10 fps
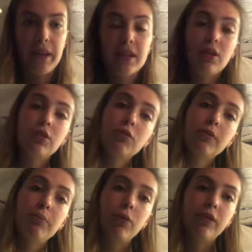it's also
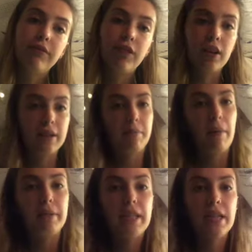important for us
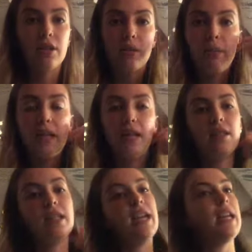puppeteers
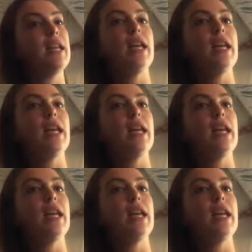because it